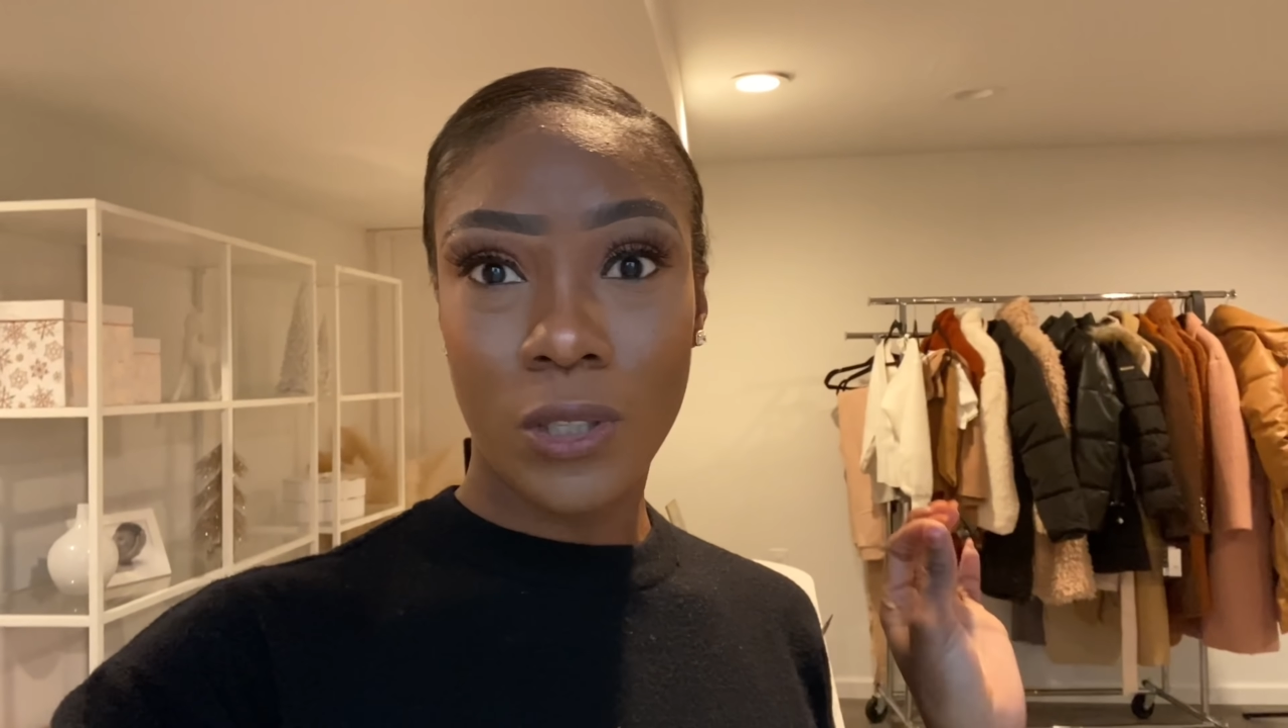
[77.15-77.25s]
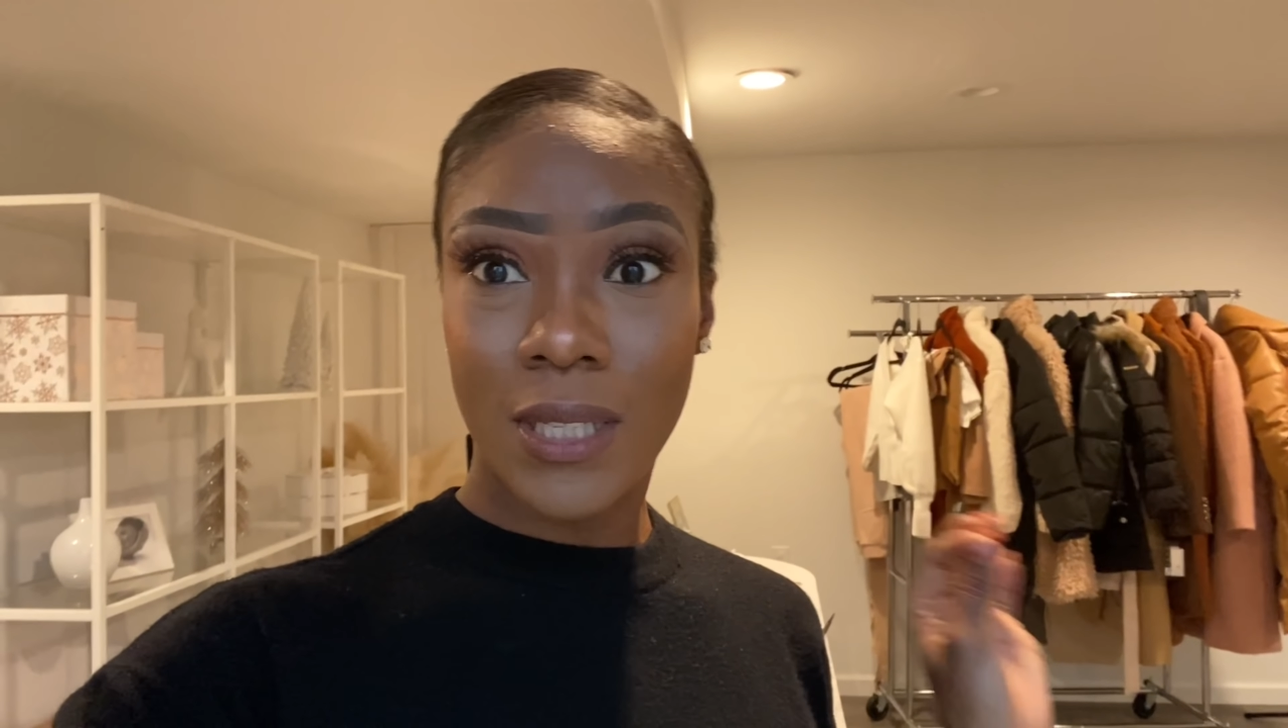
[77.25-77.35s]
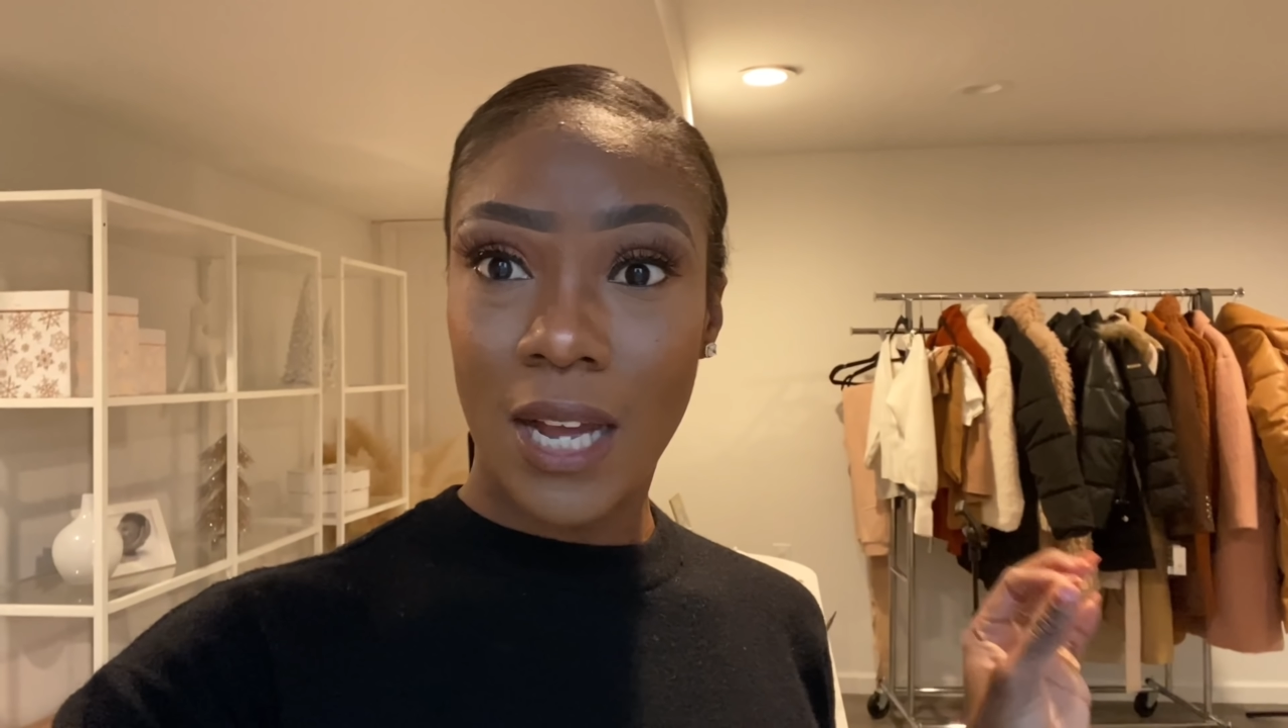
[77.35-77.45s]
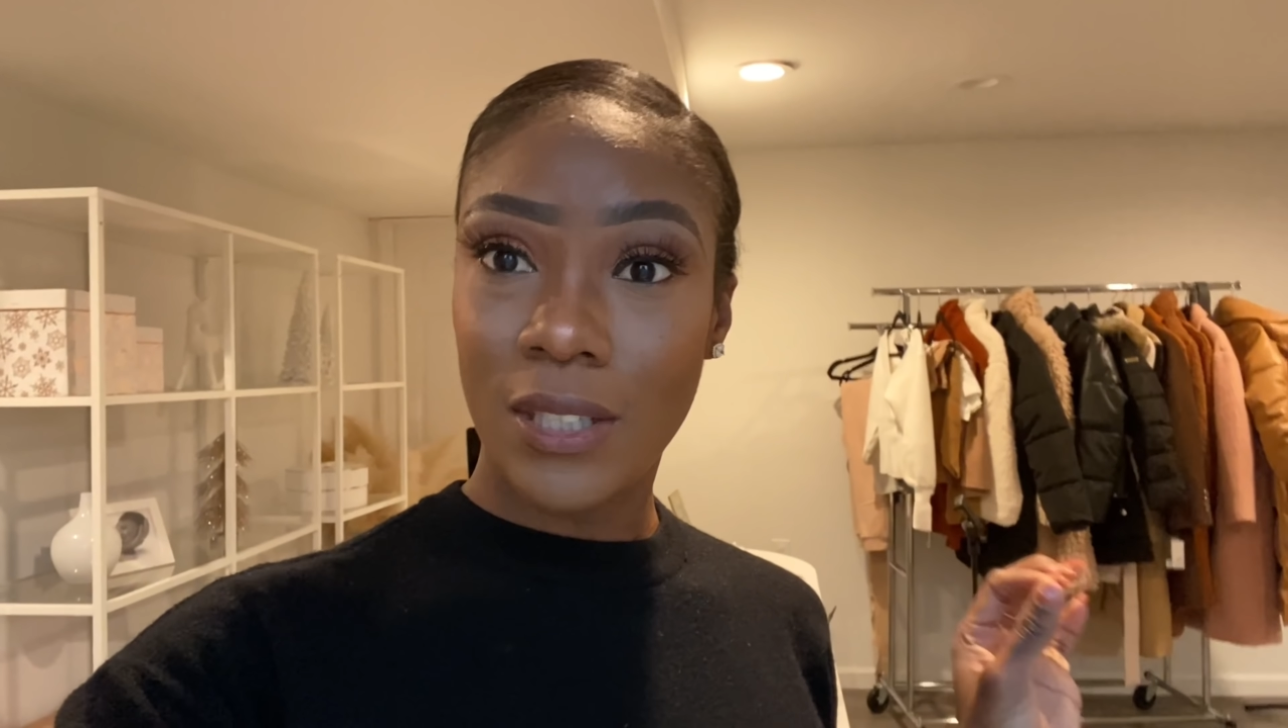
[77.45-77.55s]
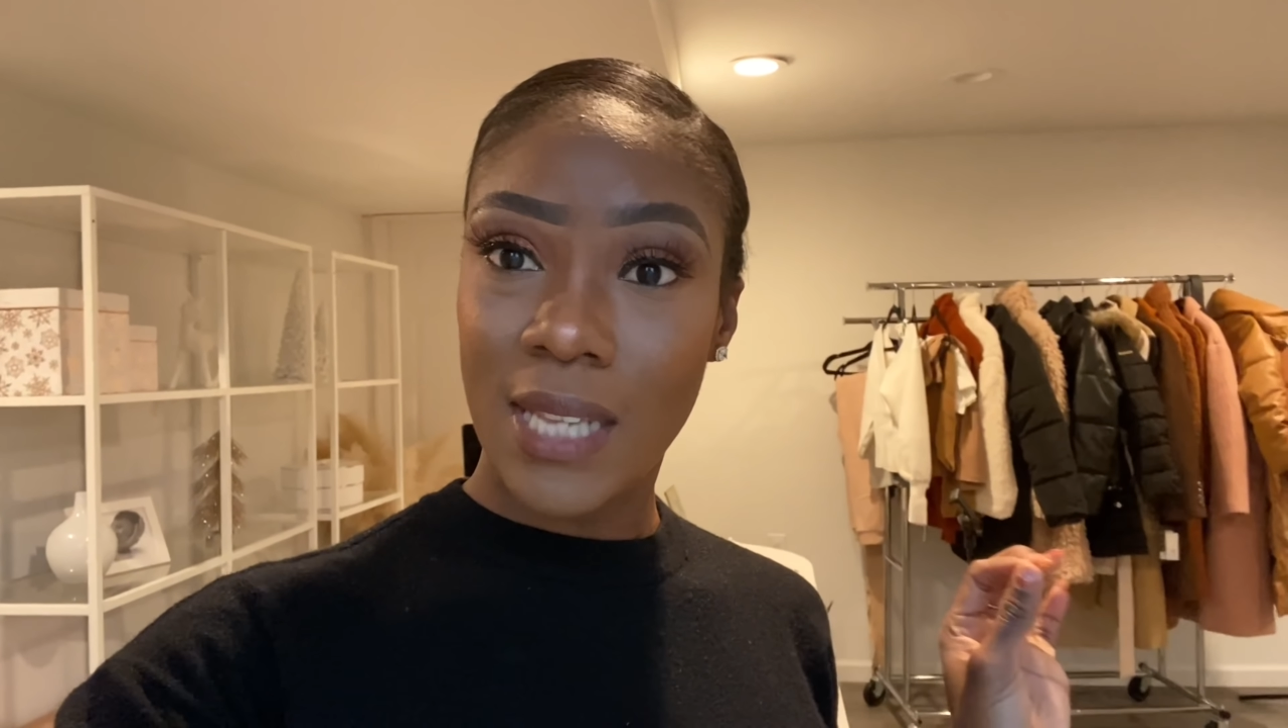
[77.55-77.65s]

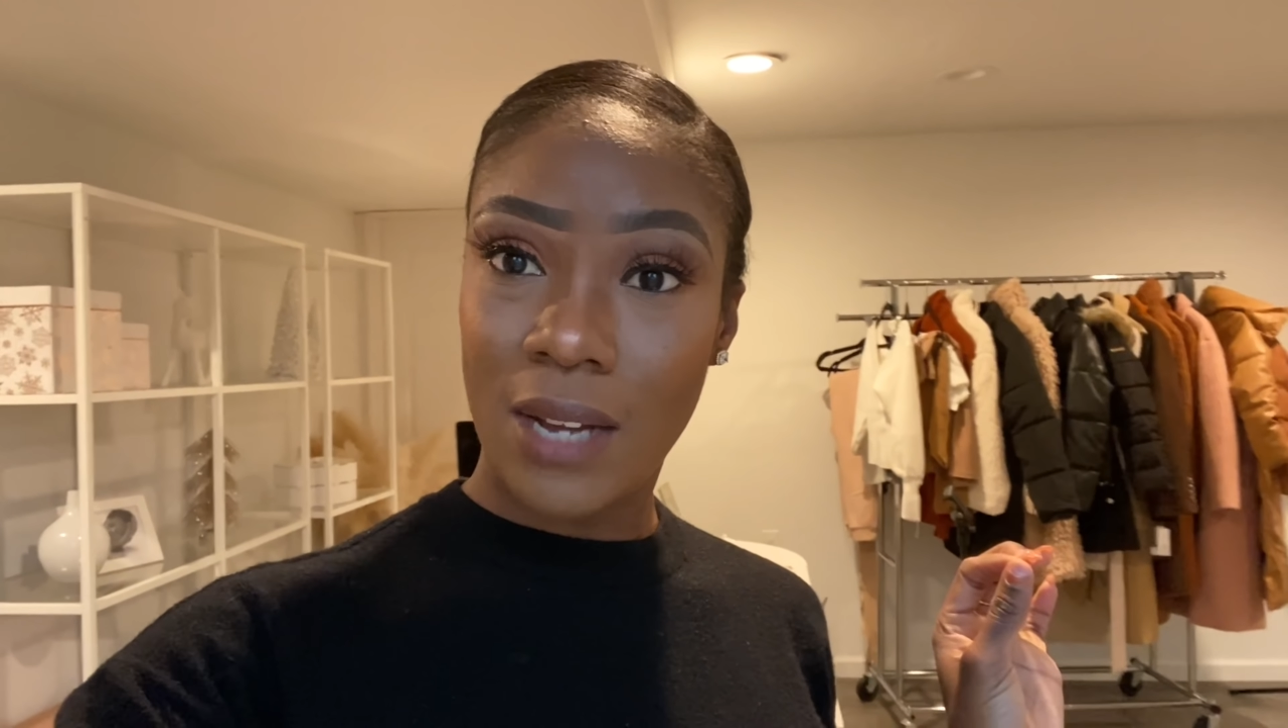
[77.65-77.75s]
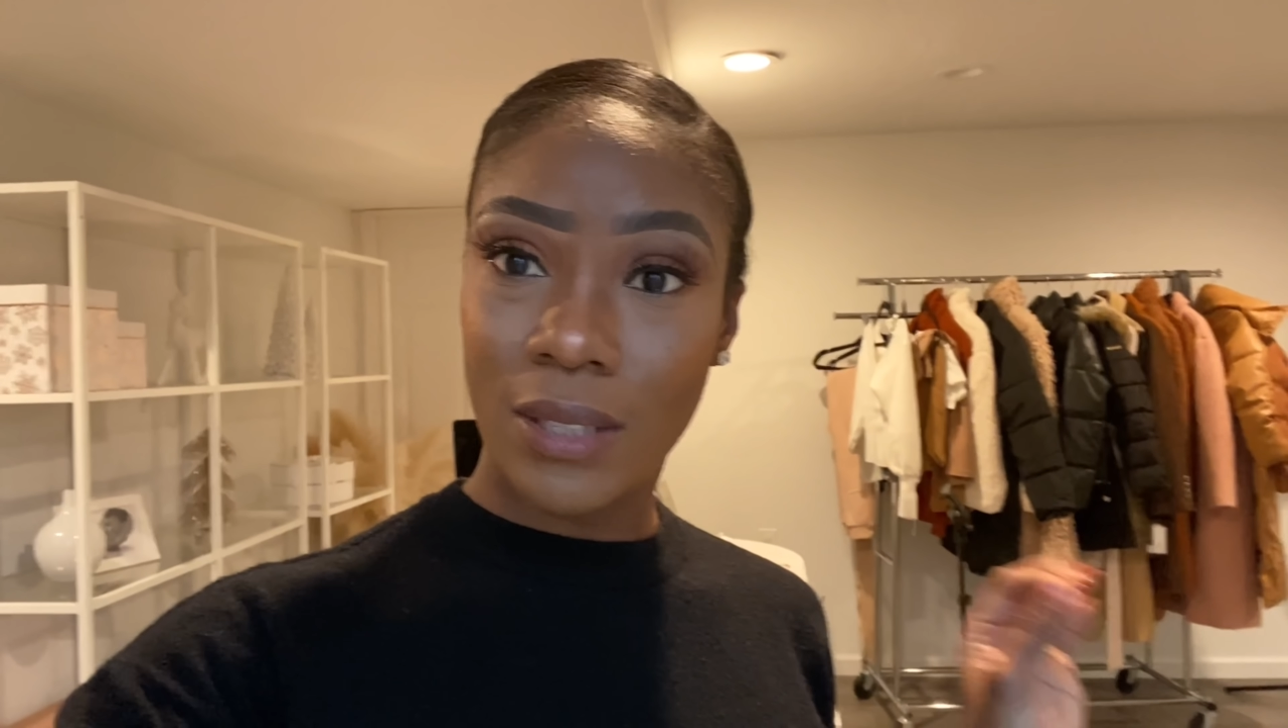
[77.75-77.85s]
downtown